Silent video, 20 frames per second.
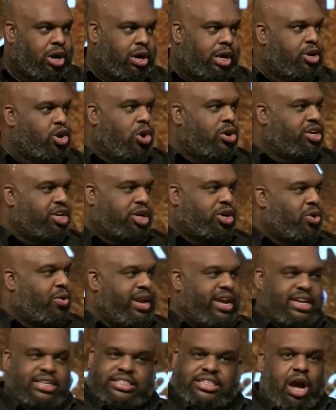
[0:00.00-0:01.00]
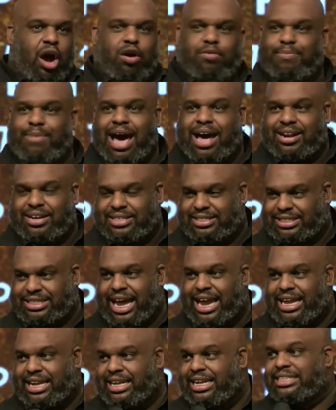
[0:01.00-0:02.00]
Your, your degrees don't
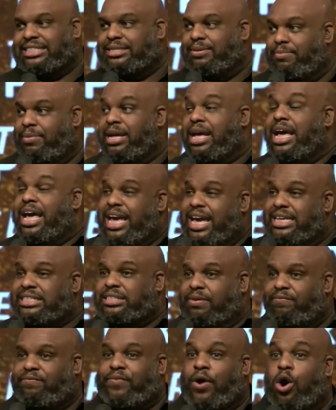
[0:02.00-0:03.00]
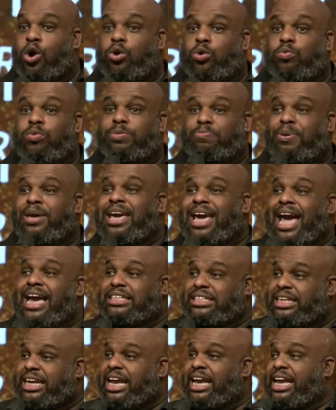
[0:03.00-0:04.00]
matter to Satan. It's some, it's some folk with
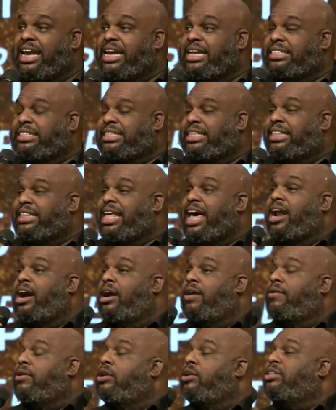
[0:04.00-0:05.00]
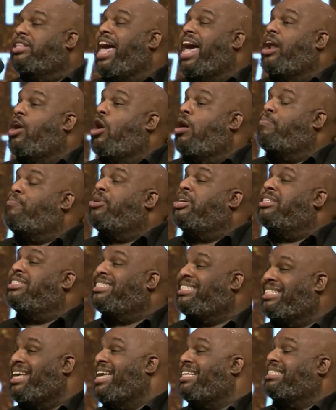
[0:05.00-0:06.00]
PhDs that are, that
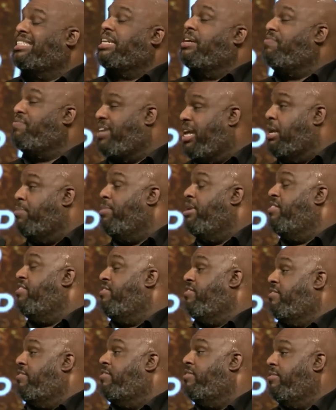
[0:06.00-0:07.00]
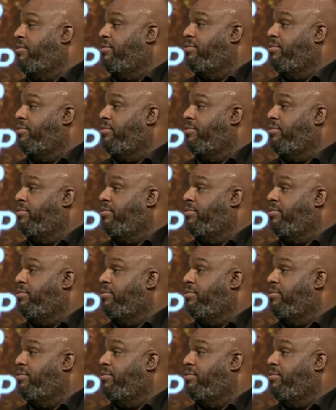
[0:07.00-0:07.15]
are possessed of demons.